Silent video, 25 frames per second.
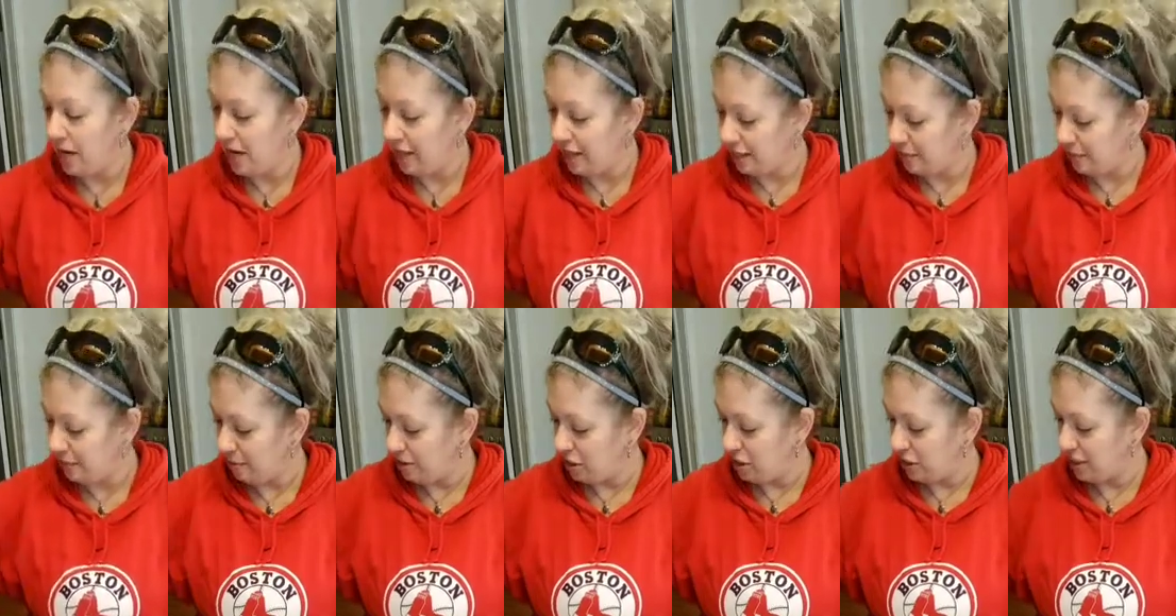
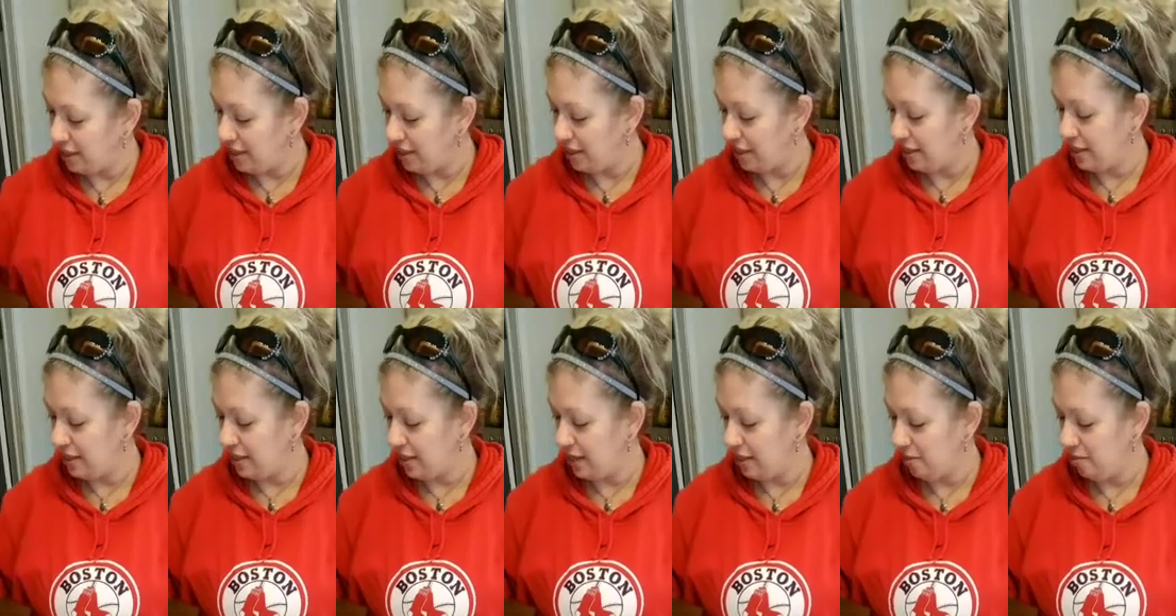especially
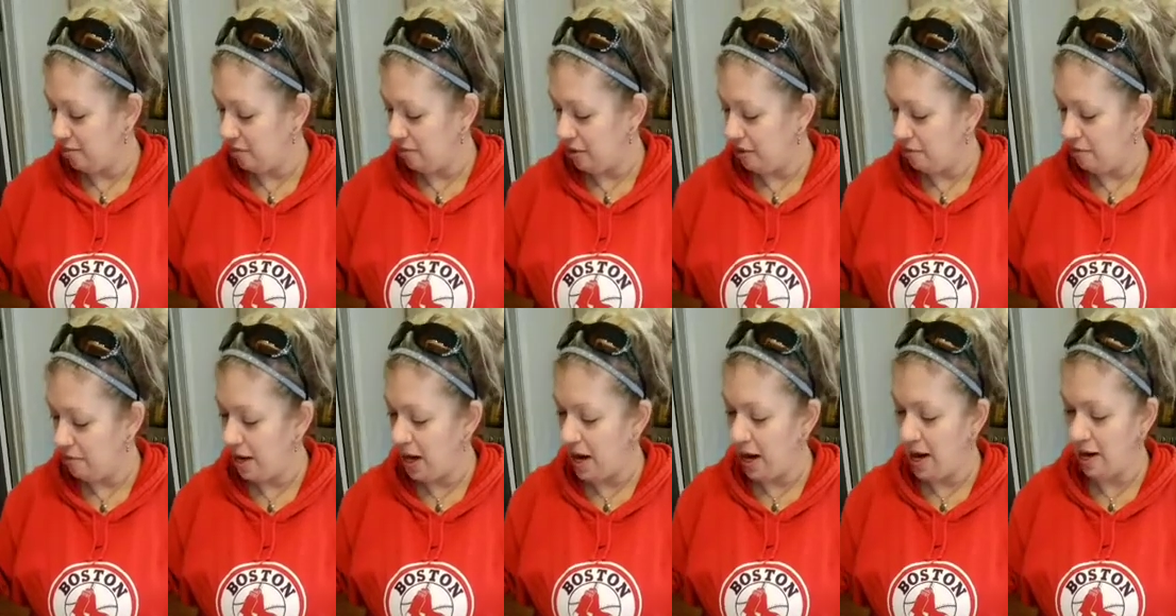since I am going to
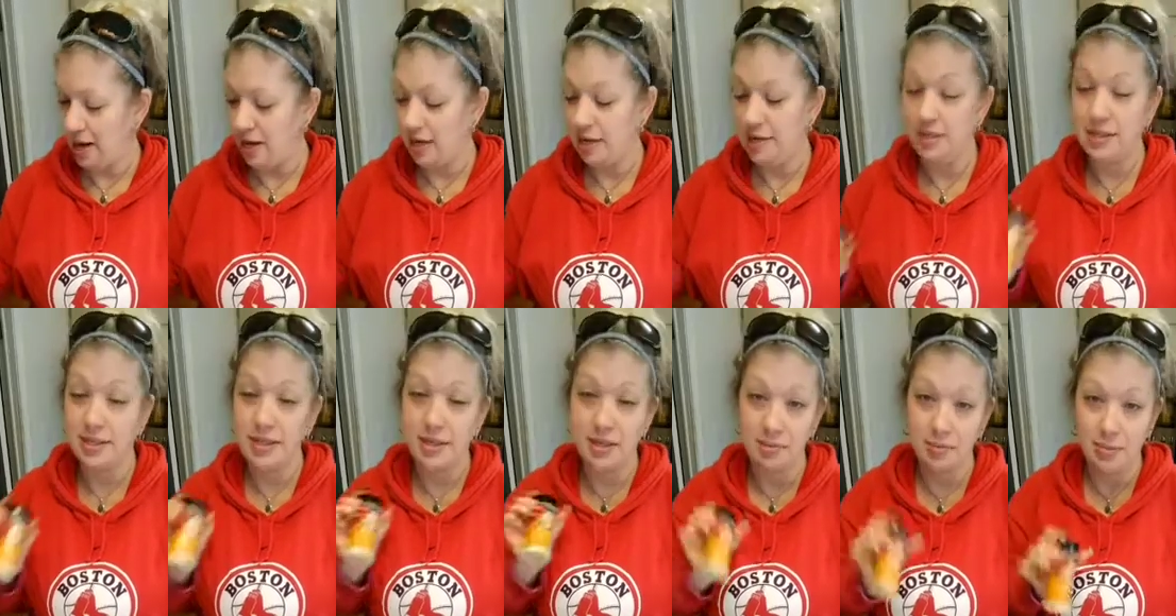be adding
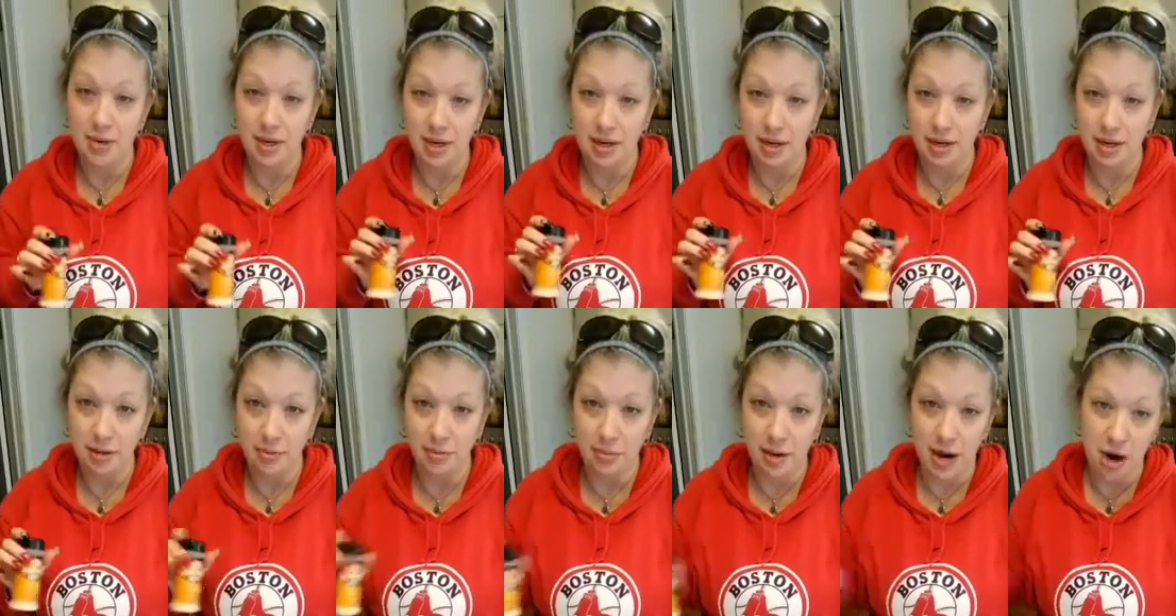some
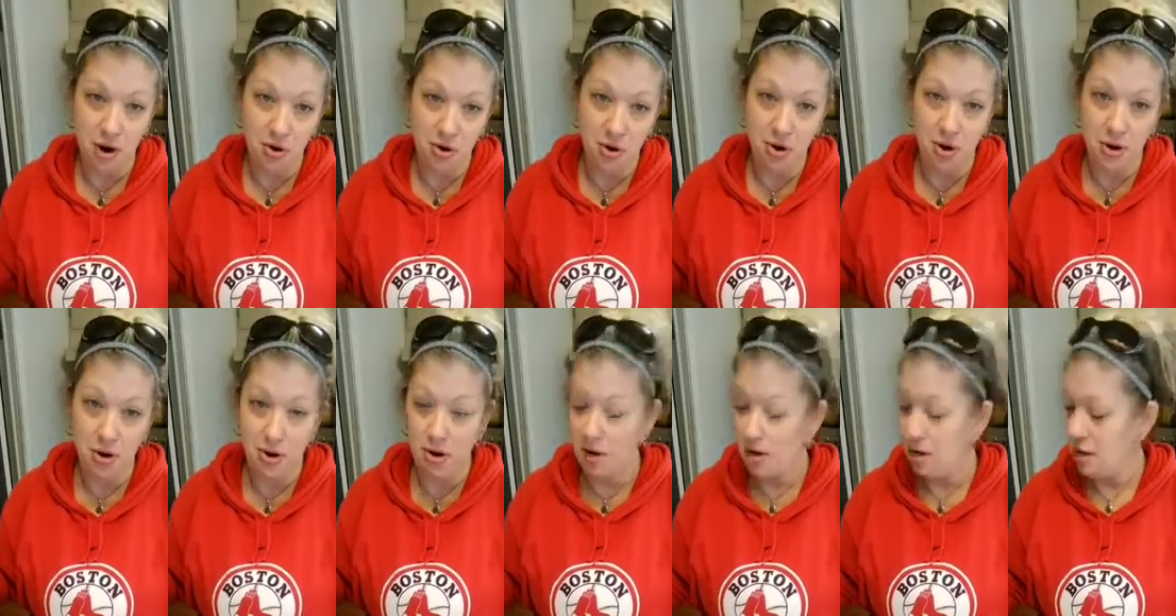onion
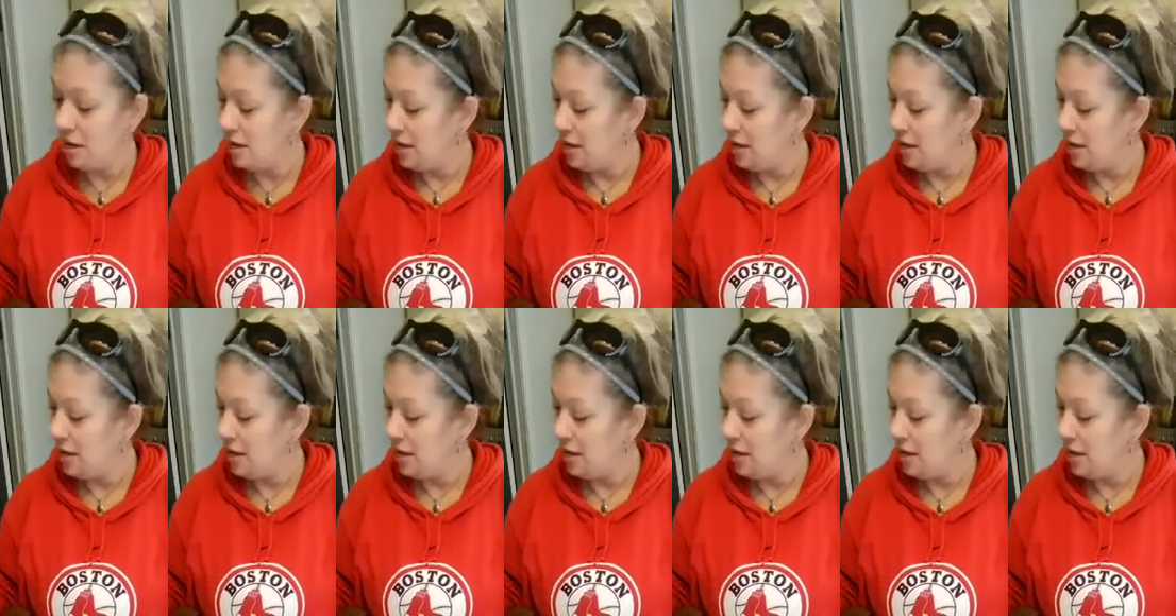powder,